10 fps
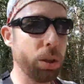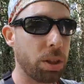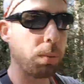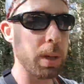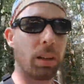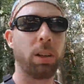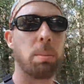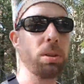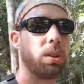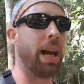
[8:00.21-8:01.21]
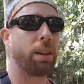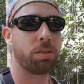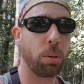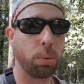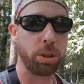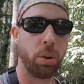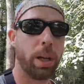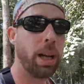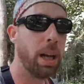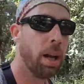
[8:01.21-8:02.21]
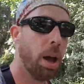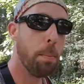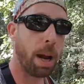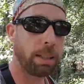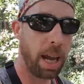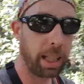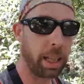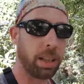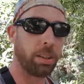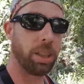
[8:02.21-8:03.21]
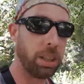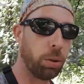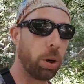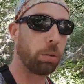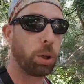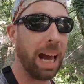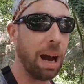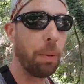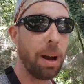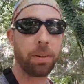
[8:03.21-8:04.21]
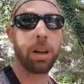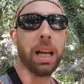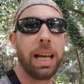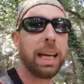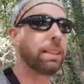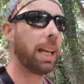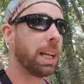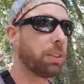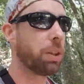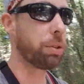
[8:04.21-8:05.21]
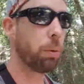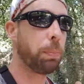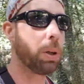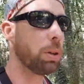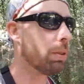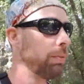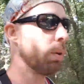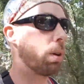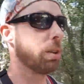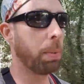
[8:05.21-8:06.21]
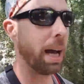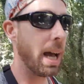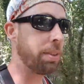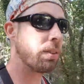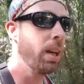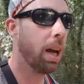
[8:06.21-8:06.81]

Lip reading: to 3 kilometers extra we're doing by taking this detour route. However, it takes you through beautiful forest paths